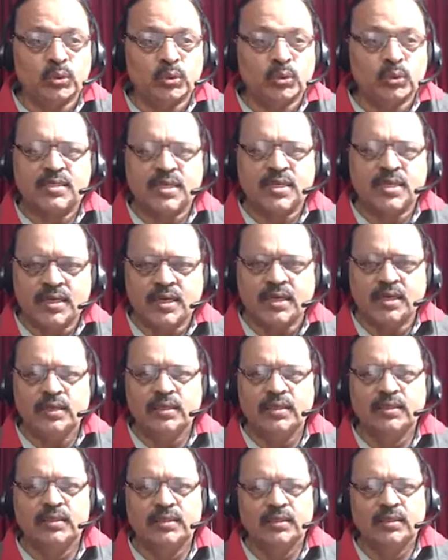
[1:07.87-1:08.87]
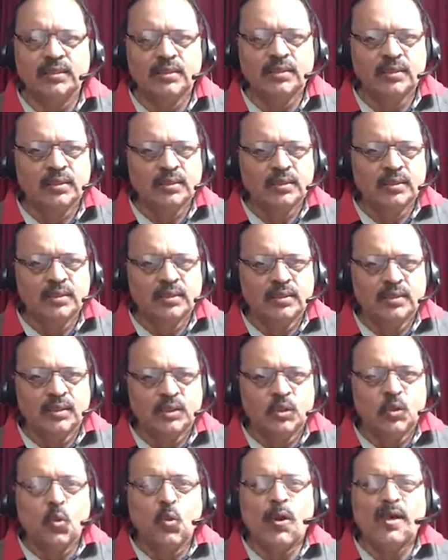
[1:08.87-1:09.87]
Constantly
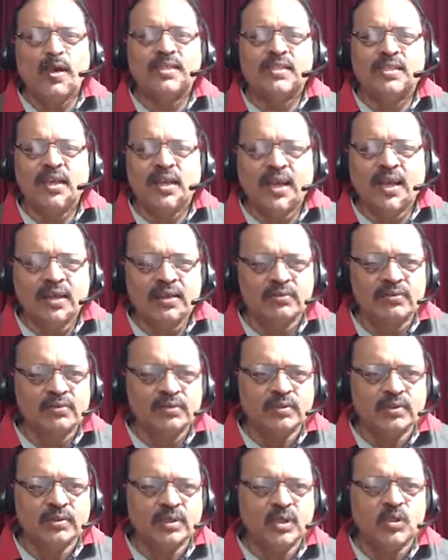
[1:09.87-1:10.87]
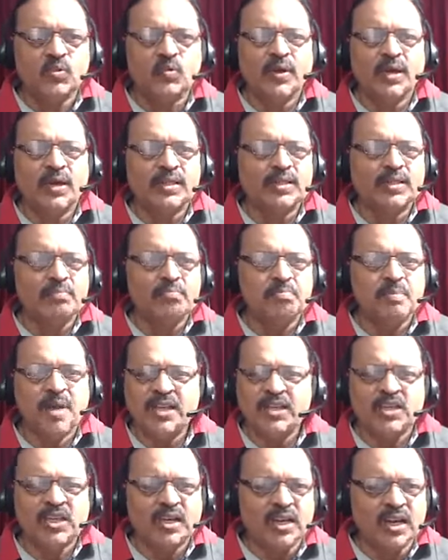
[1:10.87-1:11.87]
to one's life is where the
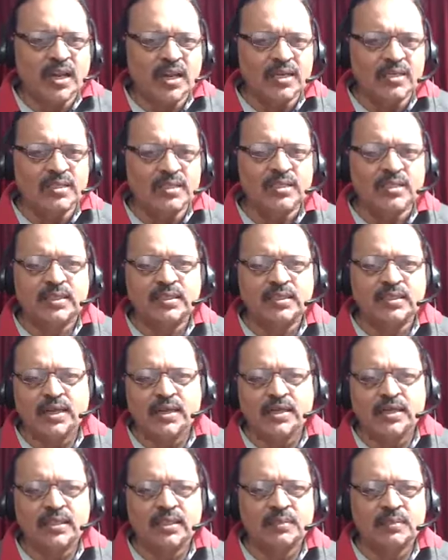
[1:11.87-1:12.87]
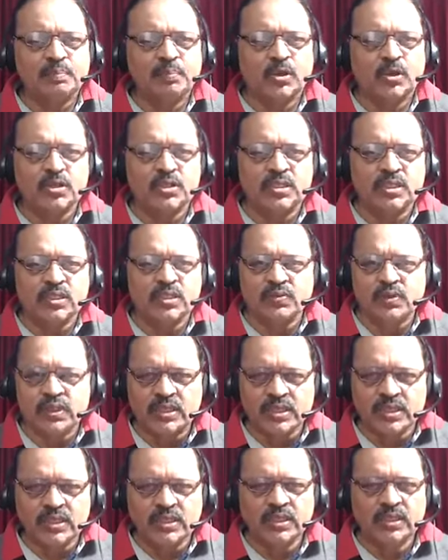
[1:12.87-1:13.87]
magic lies in creating the
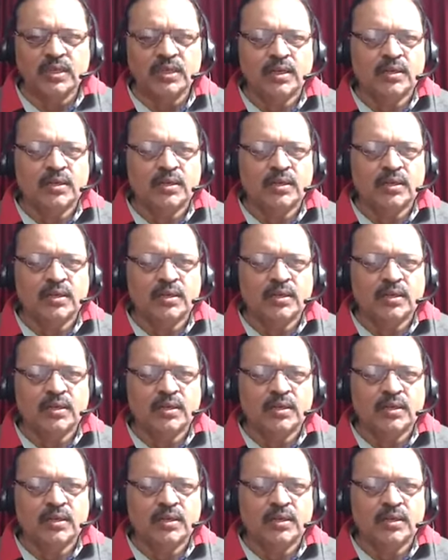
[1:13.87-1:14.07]
positivity.